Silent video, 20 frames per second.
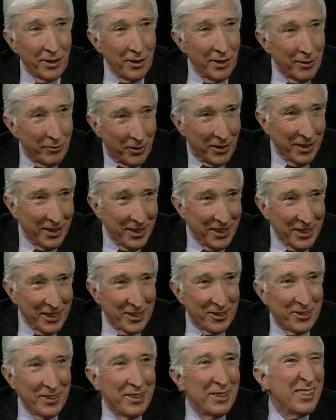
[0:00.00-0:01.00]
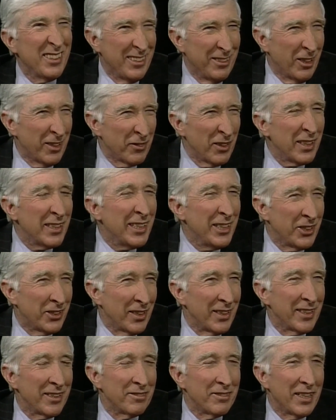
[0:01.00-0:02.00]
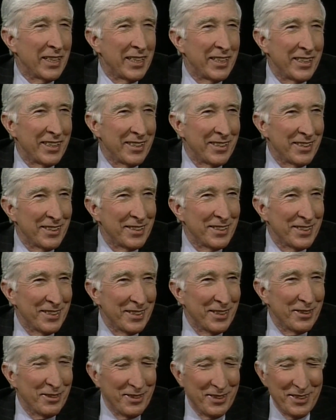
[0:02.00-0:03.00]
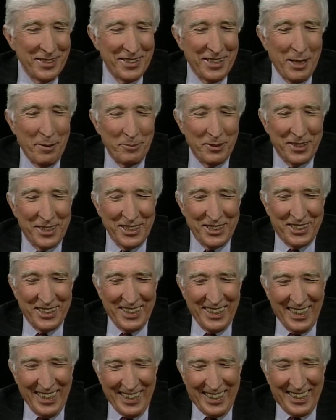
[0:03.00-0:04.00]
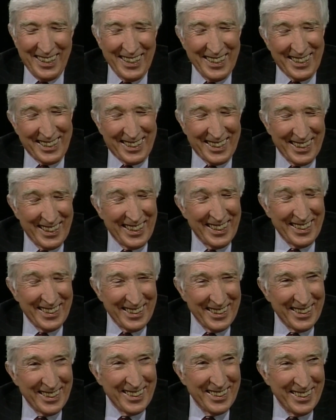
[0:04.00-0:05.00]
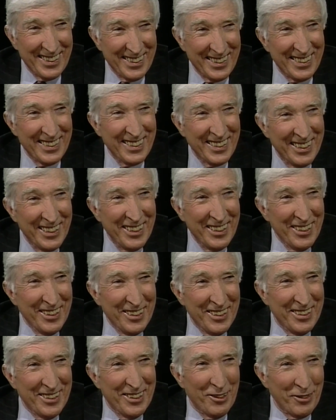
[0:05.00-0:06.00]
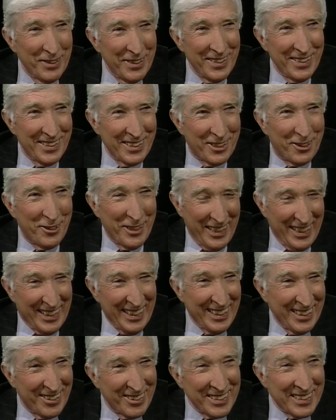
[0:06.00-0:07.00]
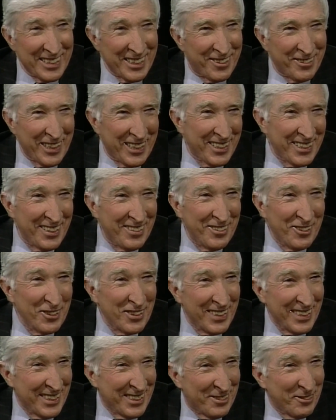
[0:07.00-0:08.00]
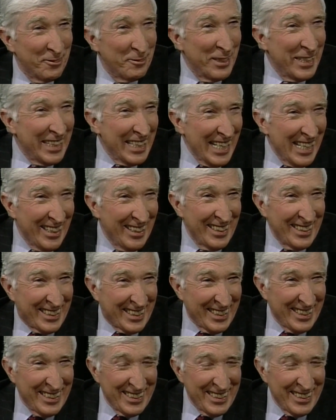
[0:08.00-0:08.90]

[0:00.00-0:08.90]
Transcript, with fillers: deliver. Uh, sort of a leisurely writer, and uh, in a competition like this, you know. You, only the quick, only the quick and the ruthless win out.